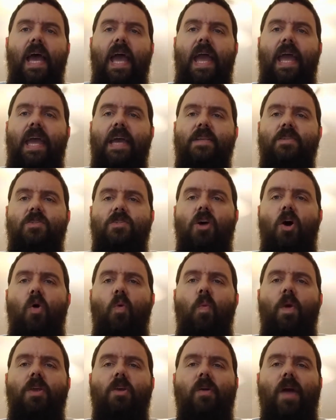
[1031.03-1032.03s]
And so
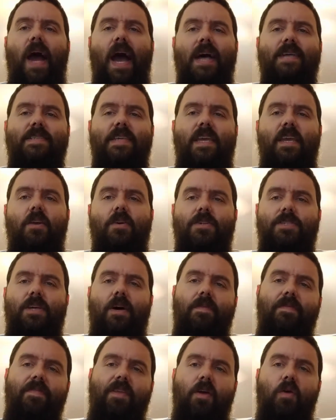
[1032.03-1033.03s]
when you're asking
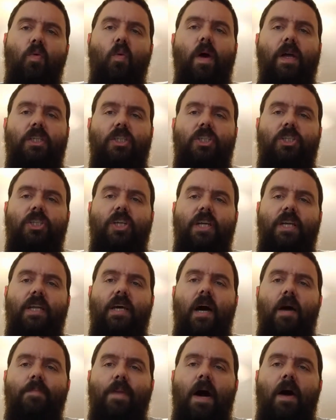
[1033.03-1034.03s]
yourself the question
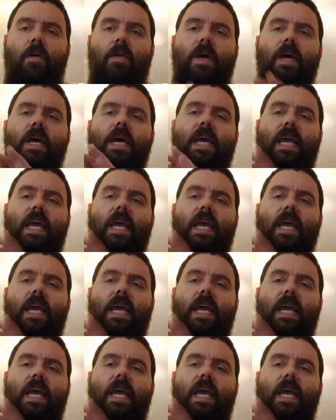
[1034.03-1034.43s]
about,